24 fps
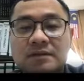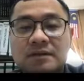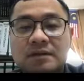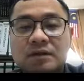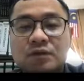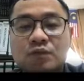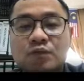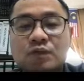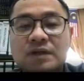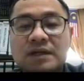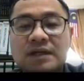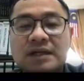
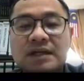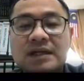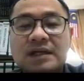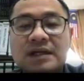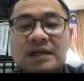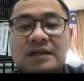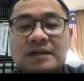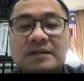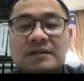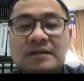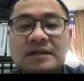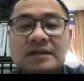we
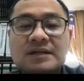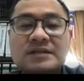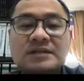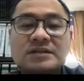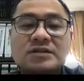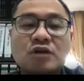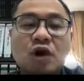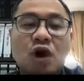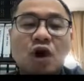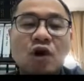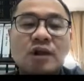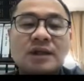increase
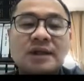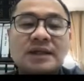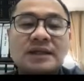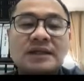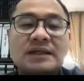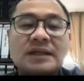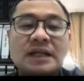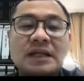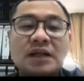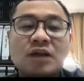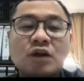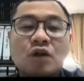only
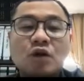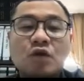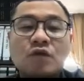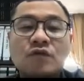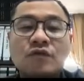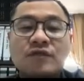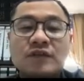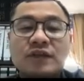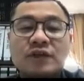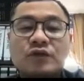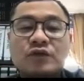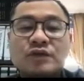the low
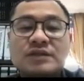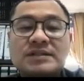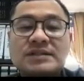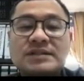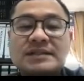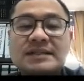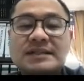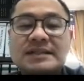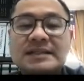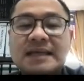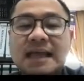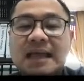
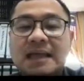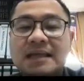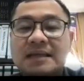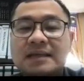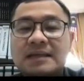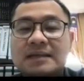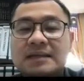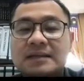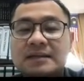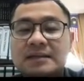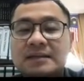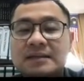frequency gain.
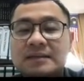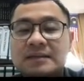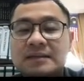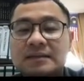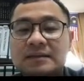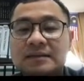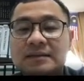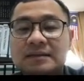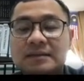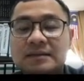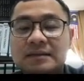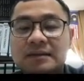
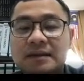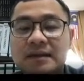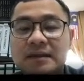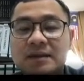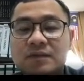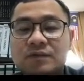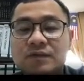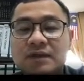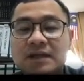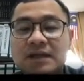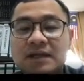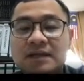Okay,
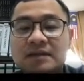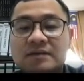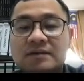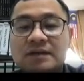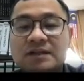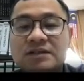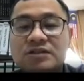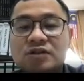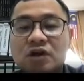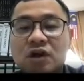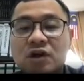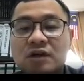we
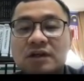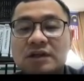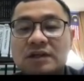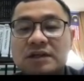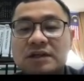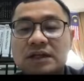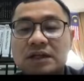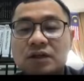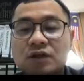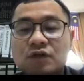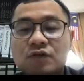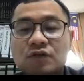increase only the
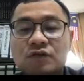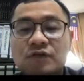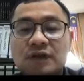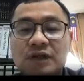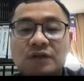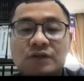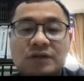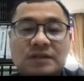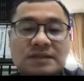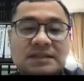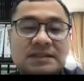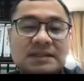low
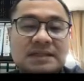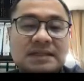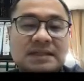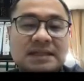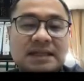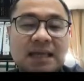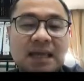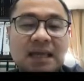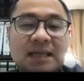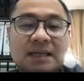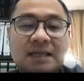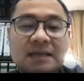frequency
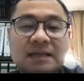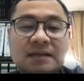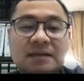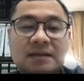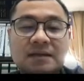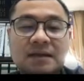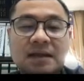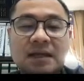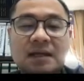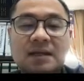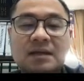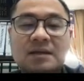gain.
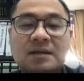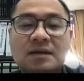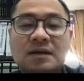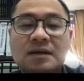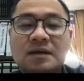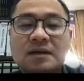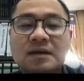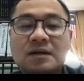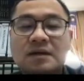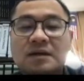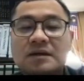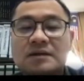Okay,
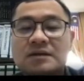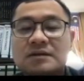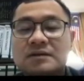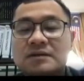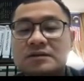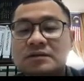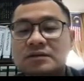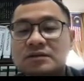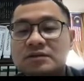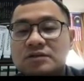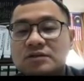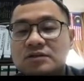
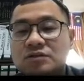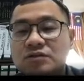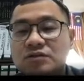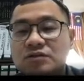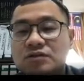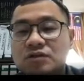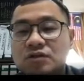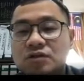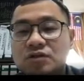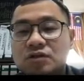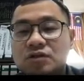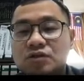
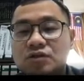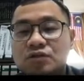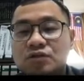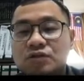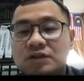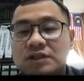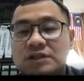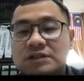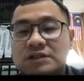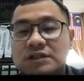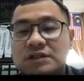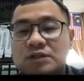so
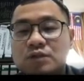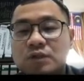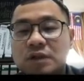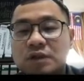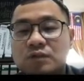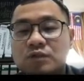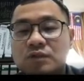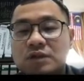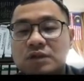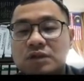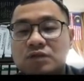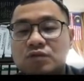this is what
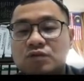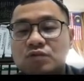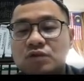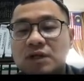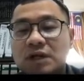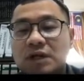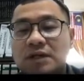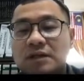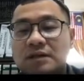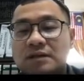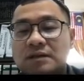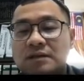we do lah.
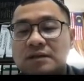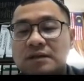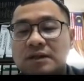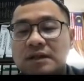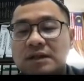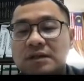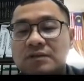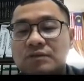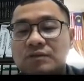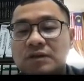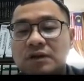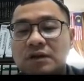Okay,
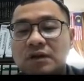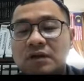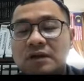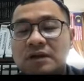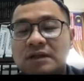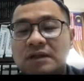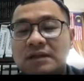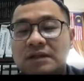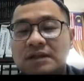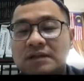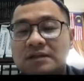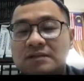we only
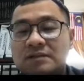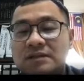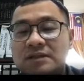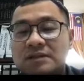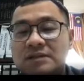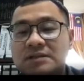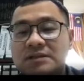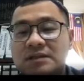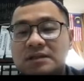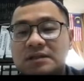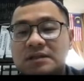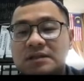
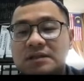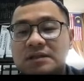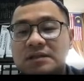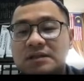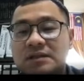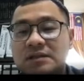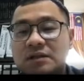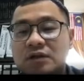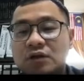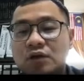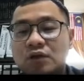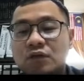increase the
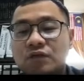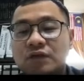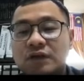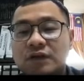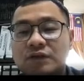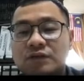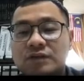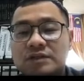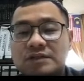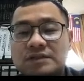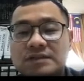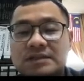low
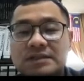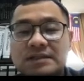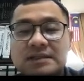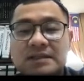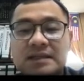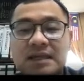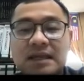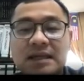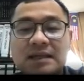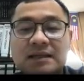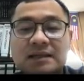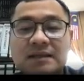frequency gain.